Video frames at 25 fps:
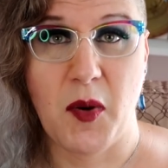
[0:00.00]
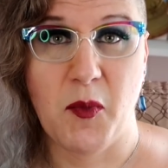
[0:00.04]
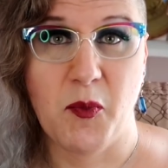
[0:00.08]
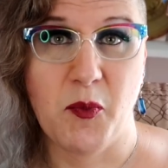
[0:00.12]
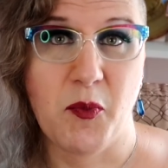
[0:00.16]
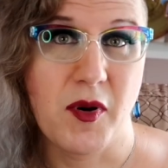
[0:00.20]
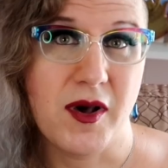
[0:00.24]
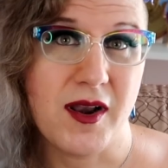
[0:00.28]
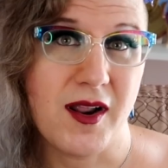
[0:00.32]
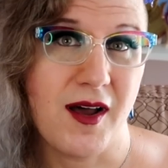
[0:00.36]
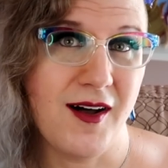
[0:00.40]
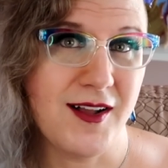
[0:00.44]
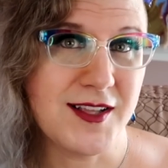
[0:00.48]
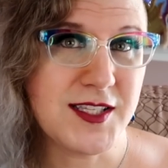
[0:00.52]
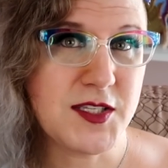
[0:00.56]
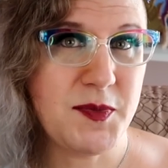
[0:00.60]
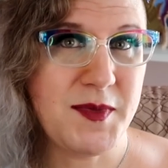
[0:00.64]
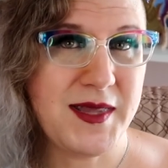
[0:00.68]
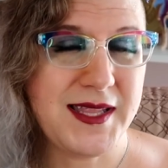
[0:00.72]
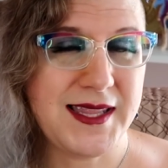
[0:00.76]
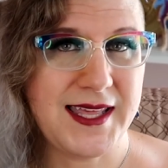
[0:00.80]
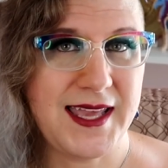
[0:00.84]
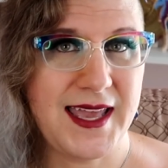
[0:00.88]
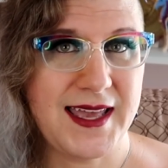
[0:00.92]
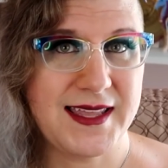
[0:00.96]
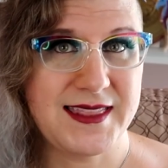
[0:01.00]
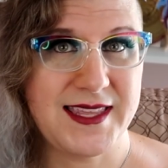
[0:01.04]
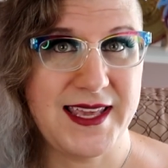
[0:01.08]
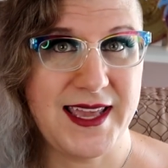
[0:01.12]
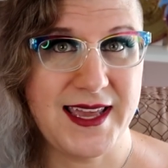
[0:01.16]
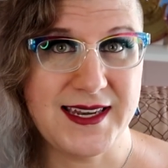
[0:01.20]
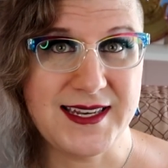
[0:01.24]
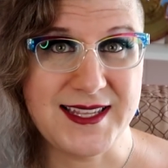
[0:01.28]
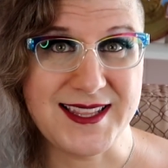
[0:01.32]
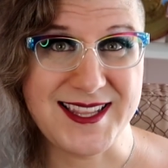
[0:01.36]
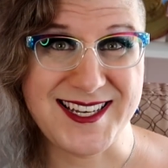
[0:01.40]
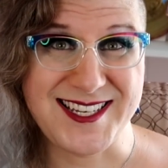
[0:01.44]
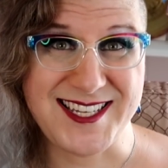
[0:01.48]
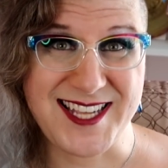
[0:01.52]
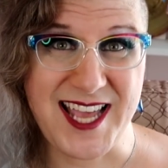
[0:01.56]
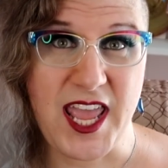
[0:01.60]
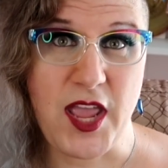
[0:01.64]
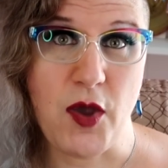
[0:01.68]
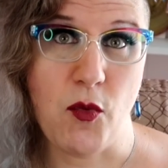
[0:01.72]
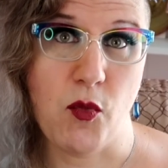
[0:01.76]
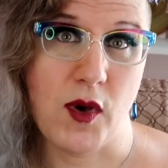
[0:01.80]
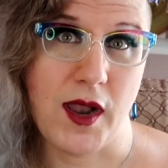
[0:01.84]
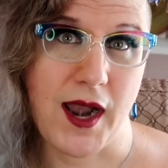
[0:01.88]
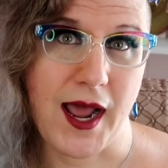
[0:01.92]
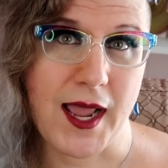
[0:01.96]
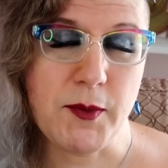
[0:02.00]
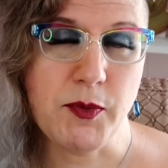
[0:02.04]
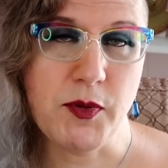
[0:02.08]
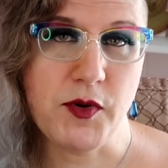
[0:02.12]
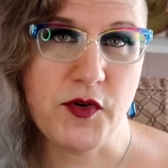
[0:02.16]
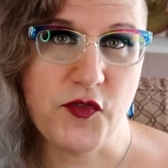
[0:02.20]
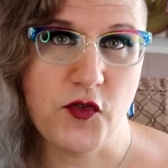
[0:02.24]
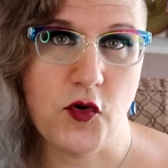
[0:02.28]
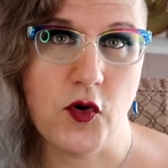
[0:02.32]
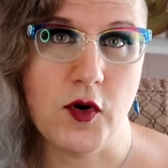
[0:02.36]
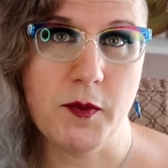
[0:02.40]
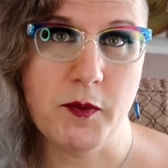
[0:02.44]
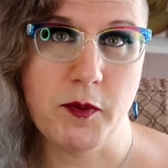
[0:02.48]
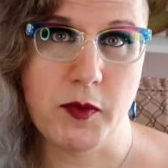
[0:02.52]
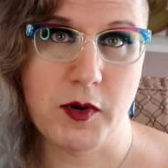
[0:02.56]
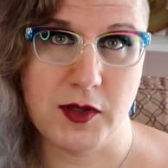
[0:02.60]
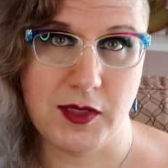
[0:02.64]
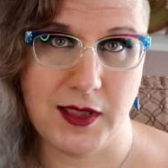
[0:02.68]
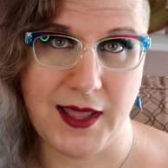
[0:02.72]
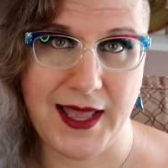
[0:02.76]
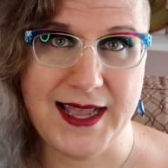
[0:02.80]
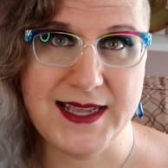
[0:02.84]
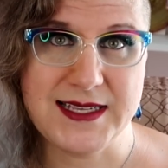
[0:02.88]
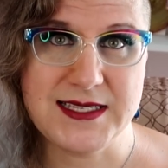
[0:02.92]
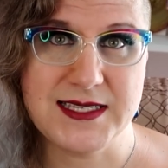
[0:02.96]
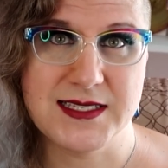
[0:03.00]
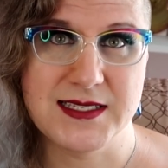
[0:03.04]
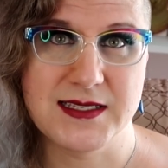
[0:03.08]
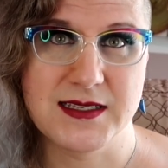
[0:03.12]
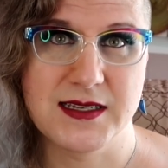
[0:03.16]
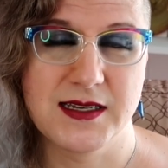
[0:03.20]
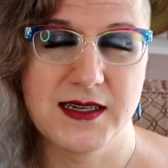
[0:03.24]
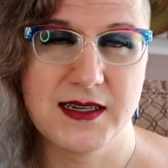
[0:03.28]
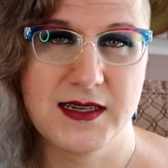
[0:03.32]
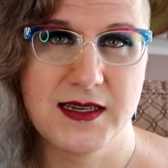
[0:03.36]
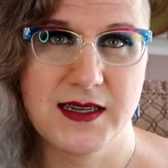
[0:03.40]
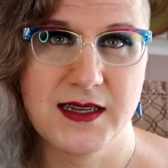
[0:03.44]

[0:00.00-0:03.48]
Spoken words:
But ultimately, at the end of the day, when I perform burlesque,